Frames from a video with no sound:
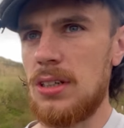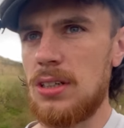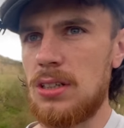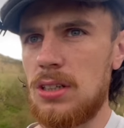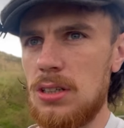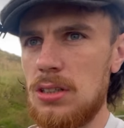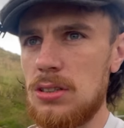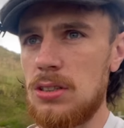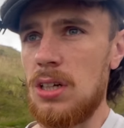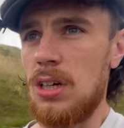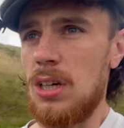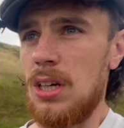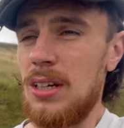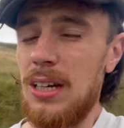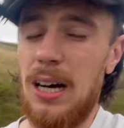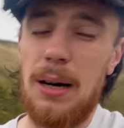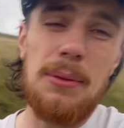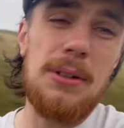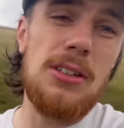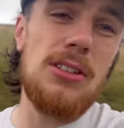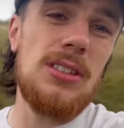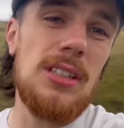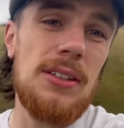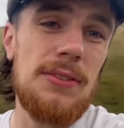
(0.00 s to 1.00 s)
Because I
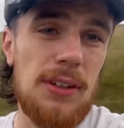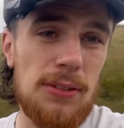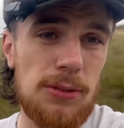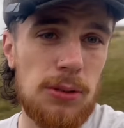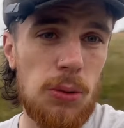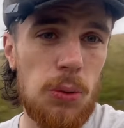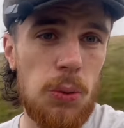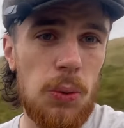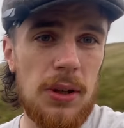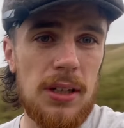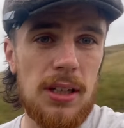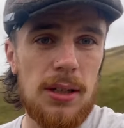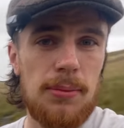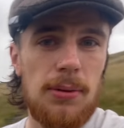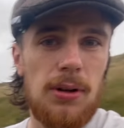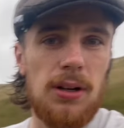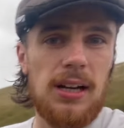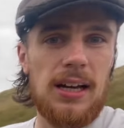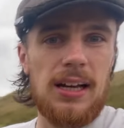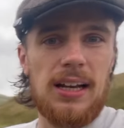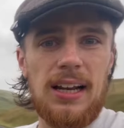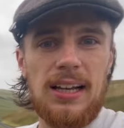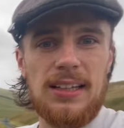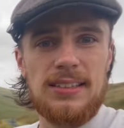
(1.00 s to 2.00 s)
mean, it doesn't even have to be winter, but
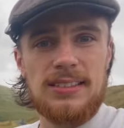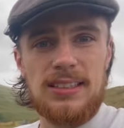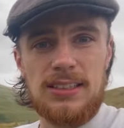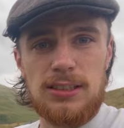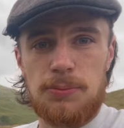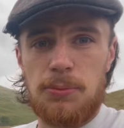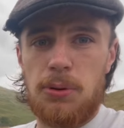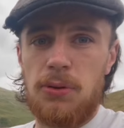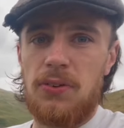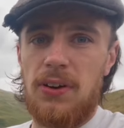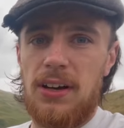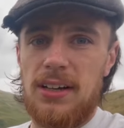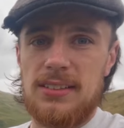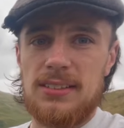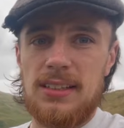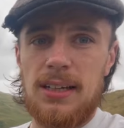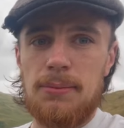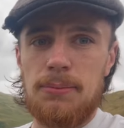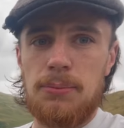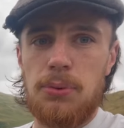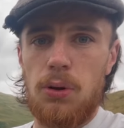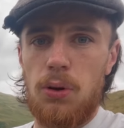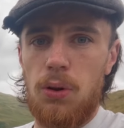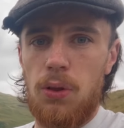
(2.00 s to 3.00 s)
like last night's a perfect
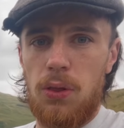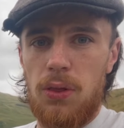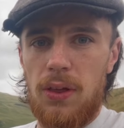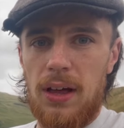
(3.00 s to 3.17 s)
example.